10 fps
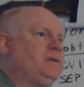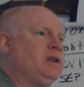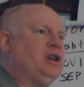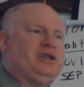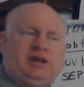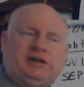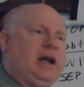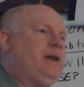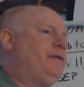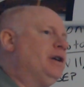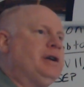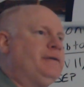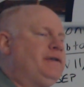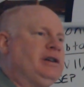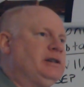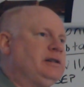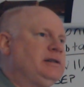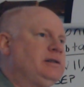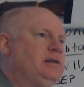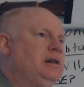It's just not very efficient.
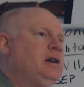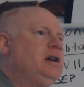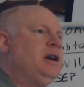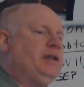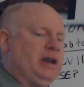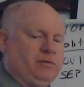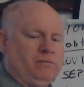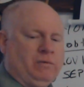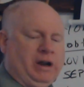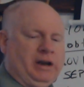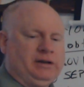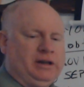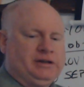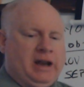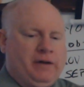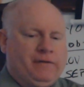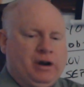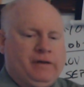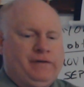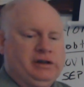And then when it's not very
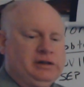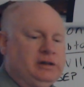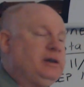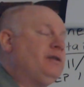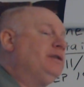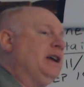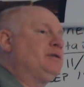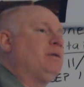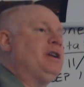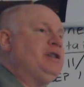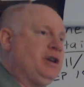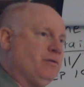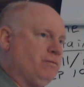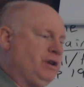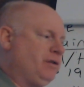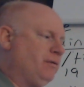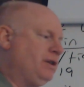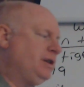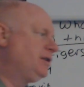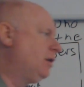efficient, that's why you get really, really
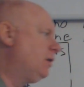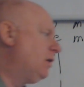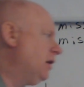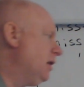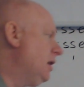sore